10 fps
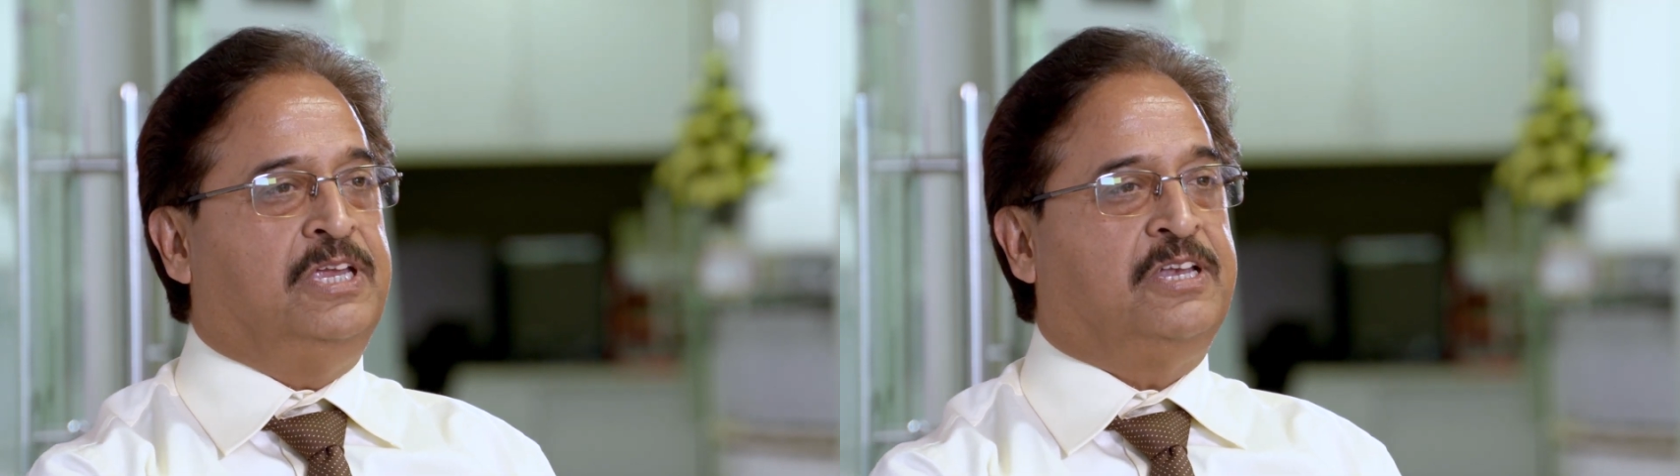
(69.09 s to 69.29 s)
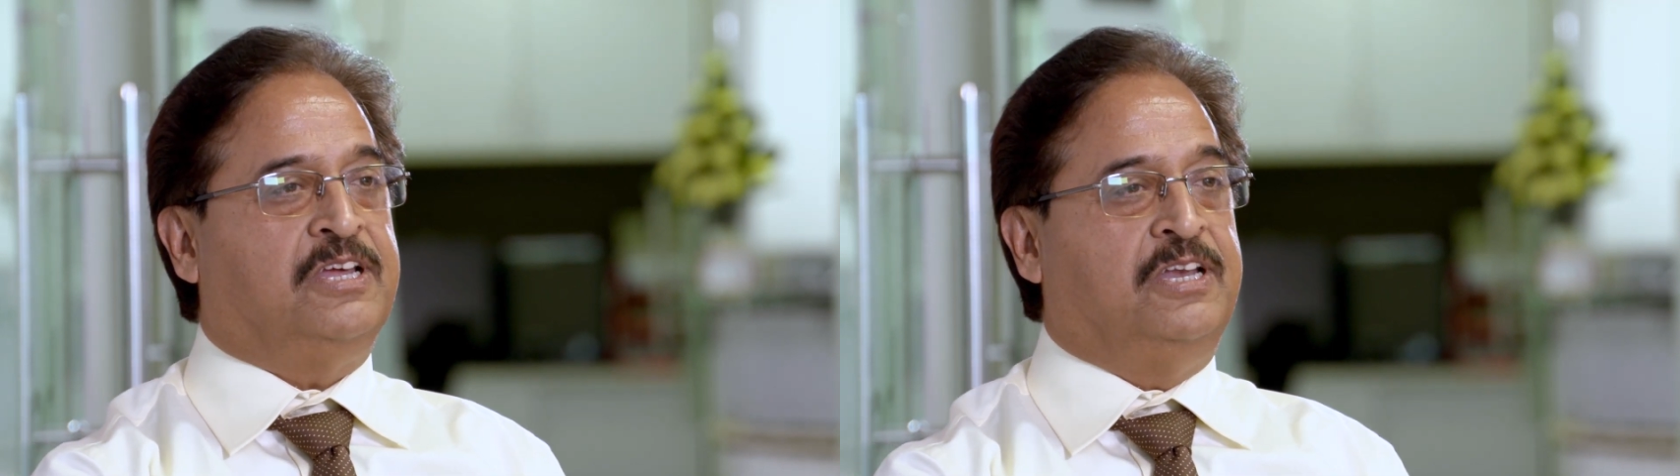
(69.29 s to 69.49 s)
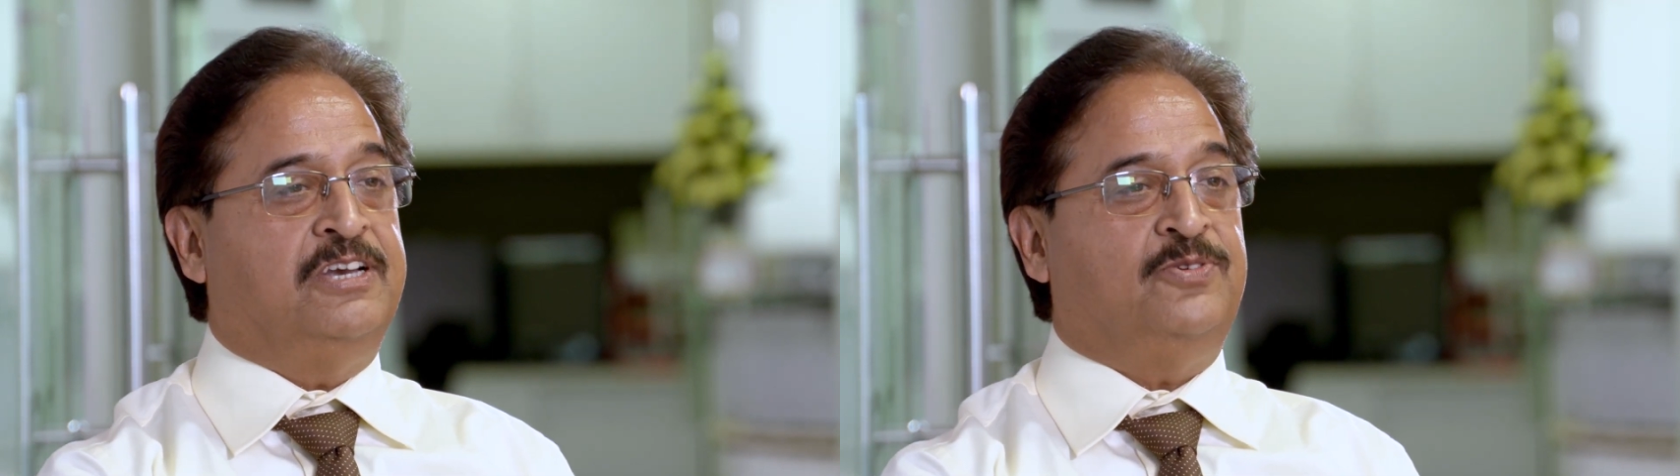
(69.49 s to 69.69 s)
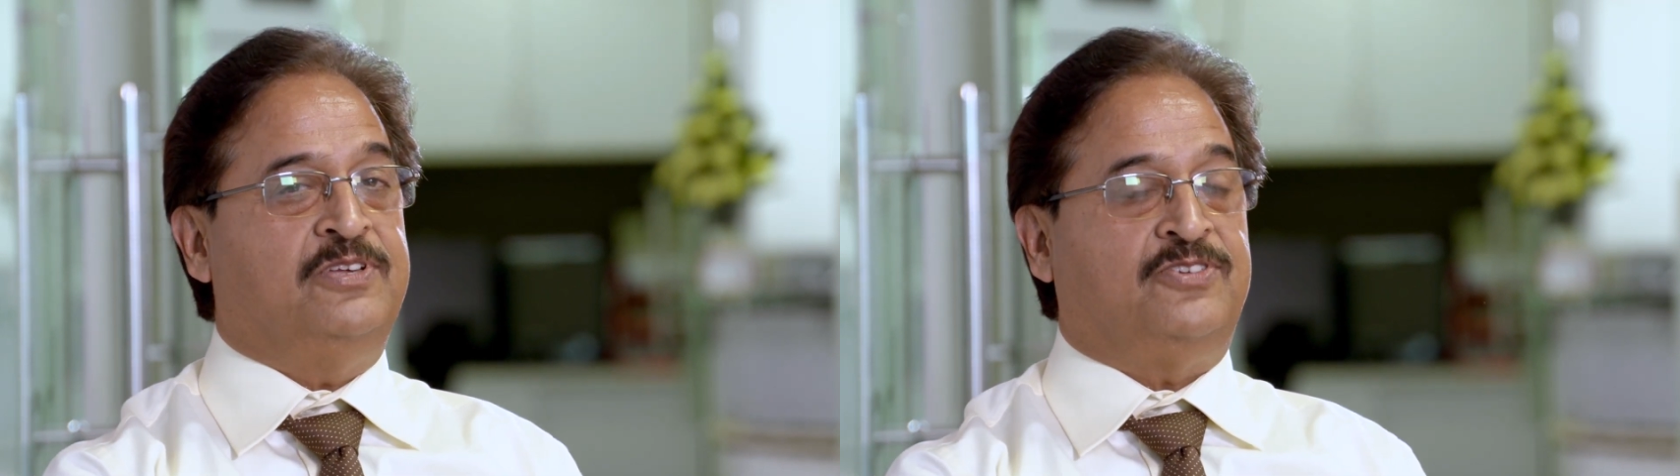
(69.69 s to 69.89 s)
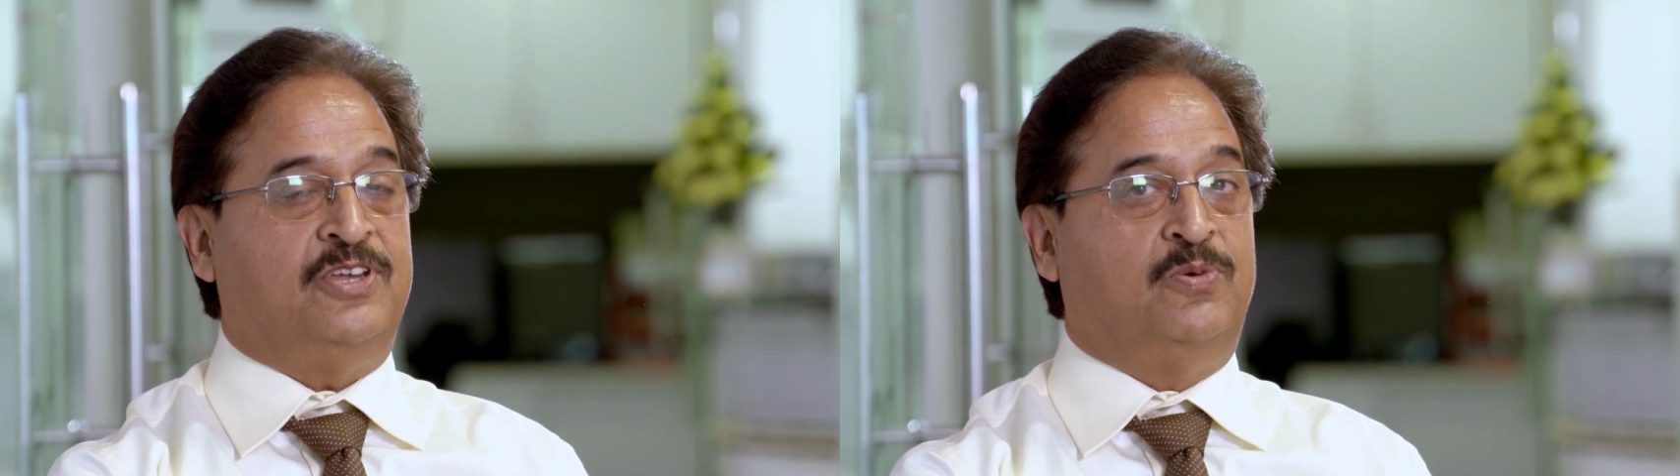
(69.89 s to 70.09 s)
It connects
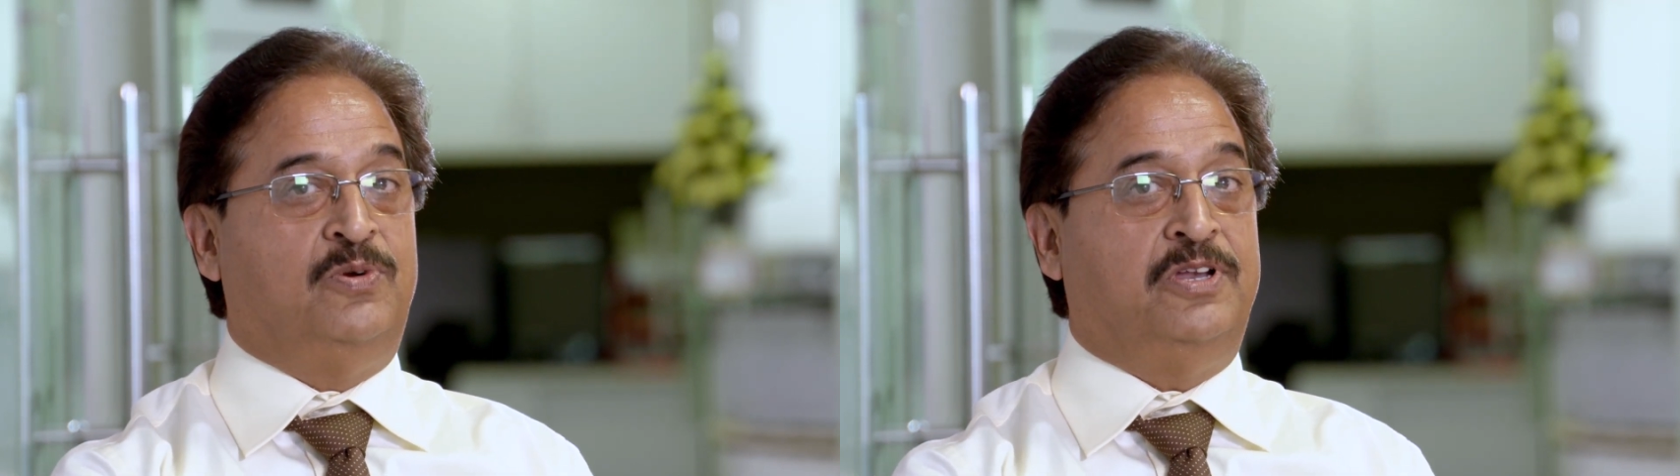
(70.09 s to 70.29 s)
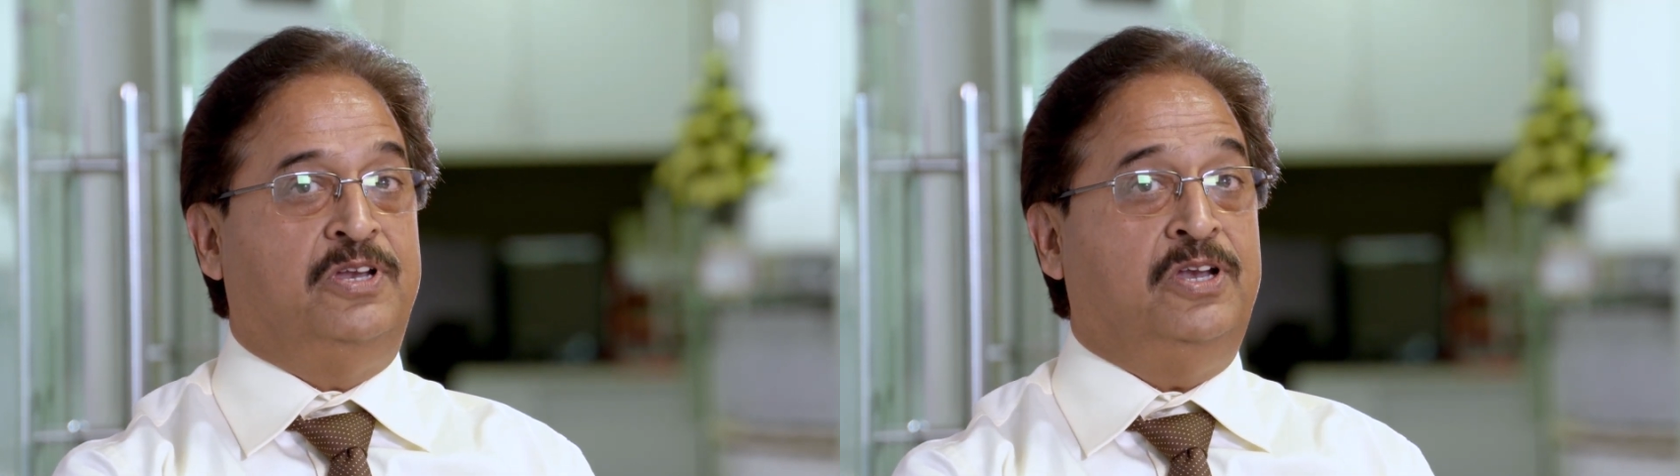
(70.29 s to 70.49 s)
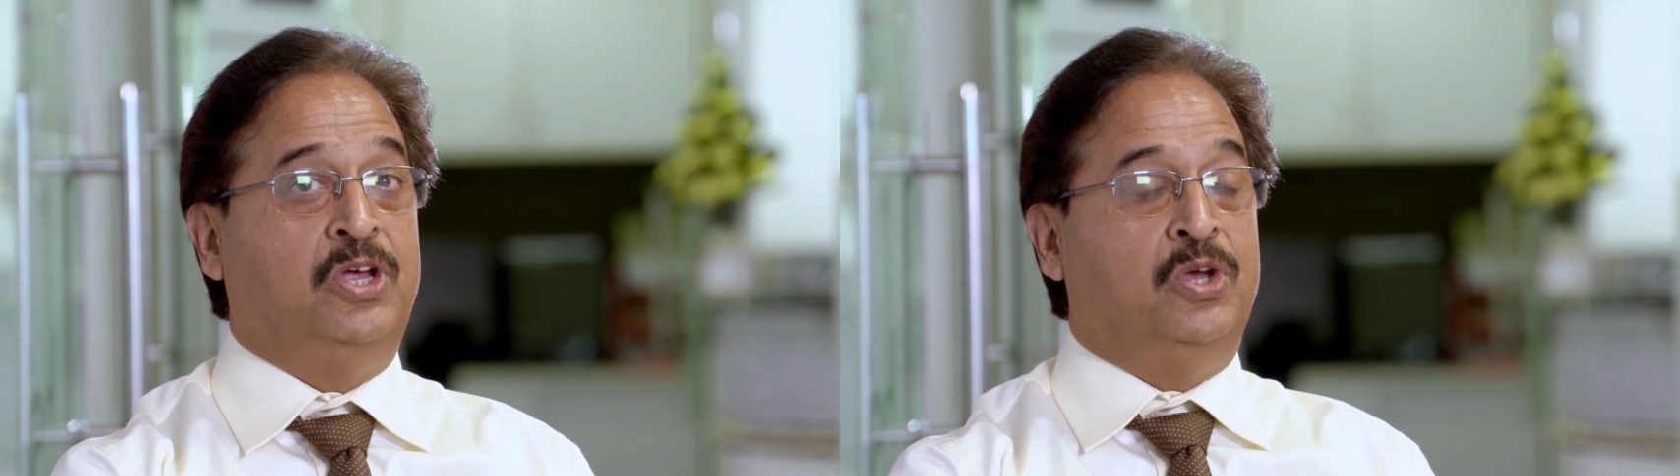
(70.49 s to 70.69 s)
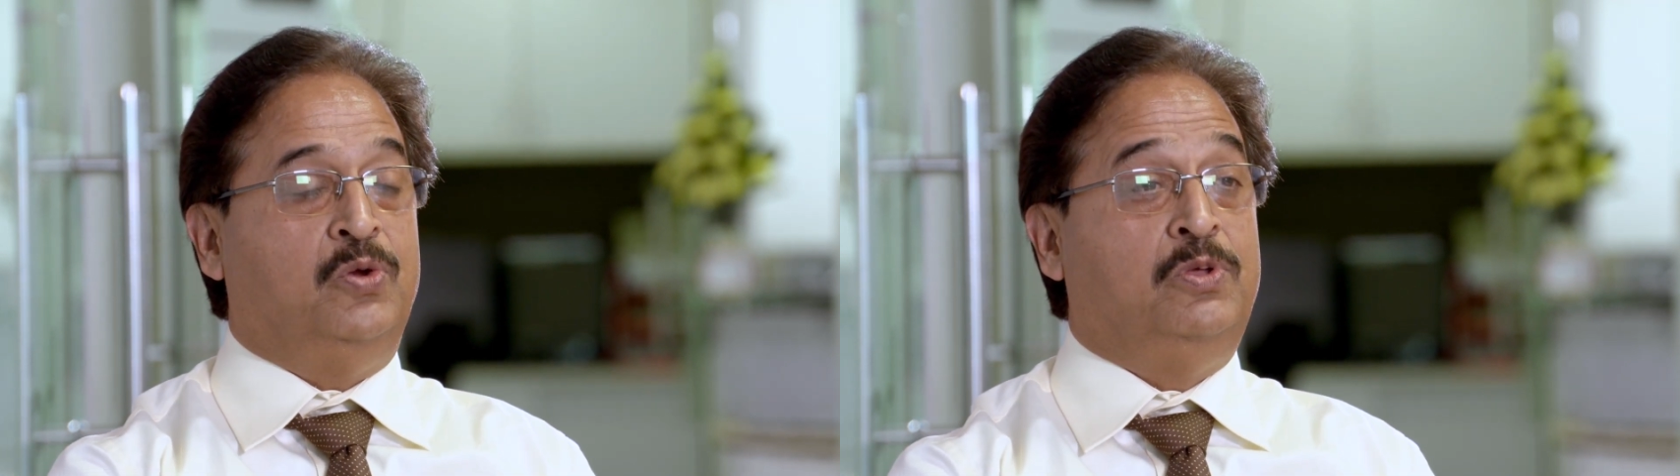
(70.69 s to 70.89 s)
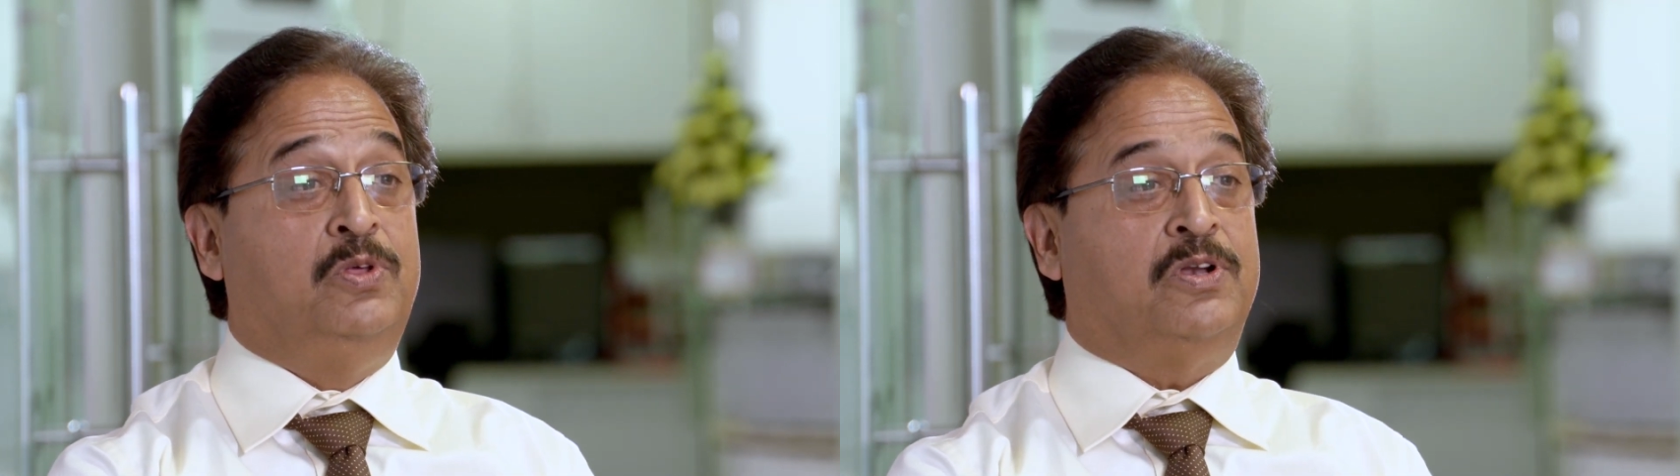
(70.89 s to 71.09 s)
a stakeholder
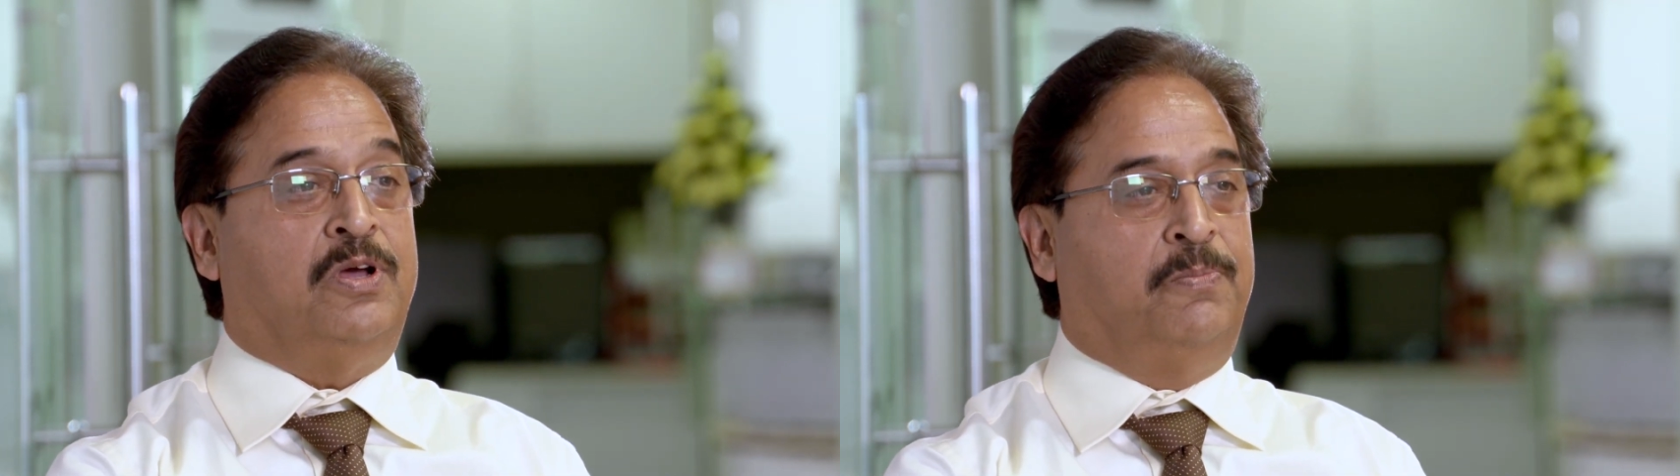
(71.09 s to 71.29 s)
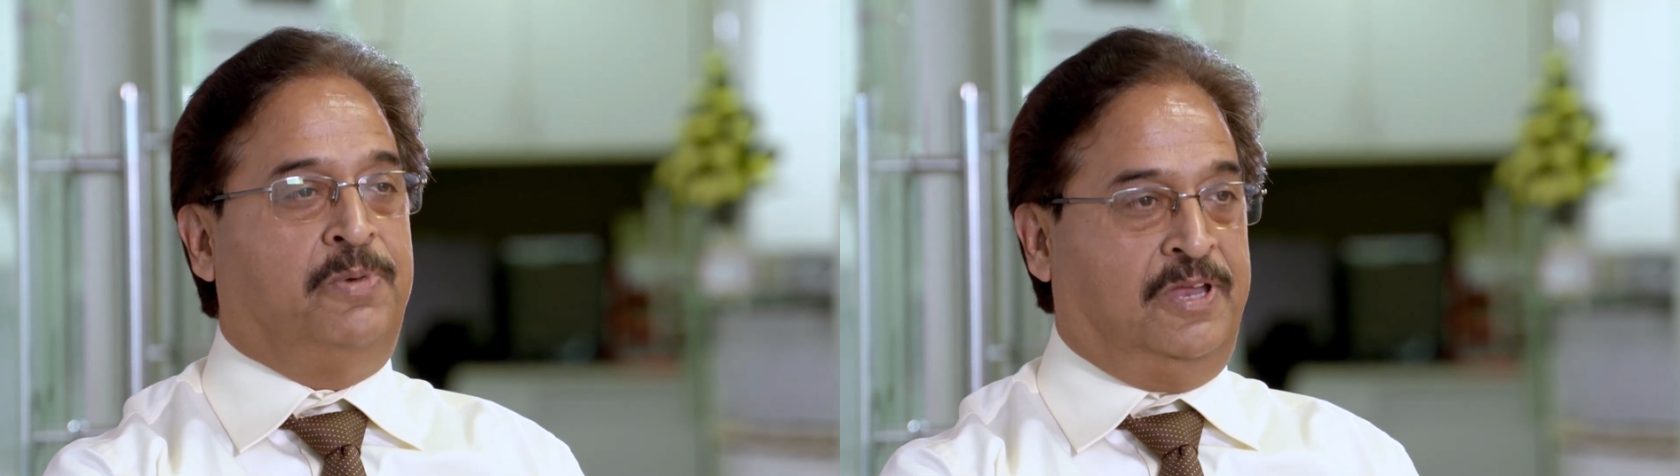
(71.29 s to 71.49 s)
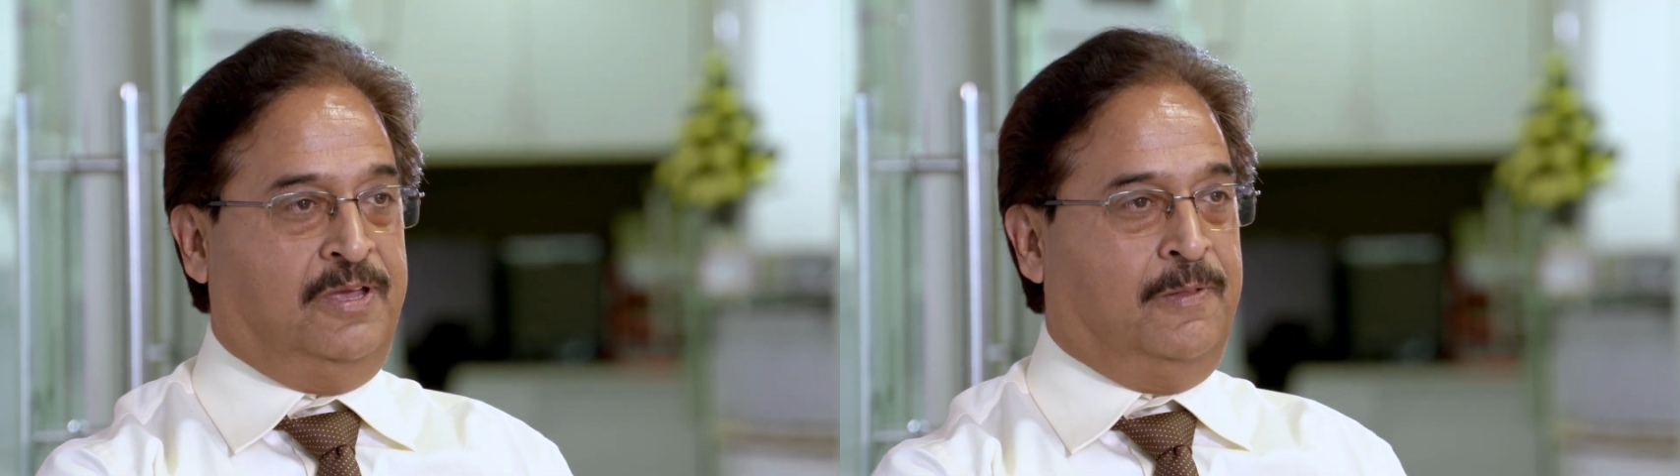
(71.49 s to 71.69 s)
with your company.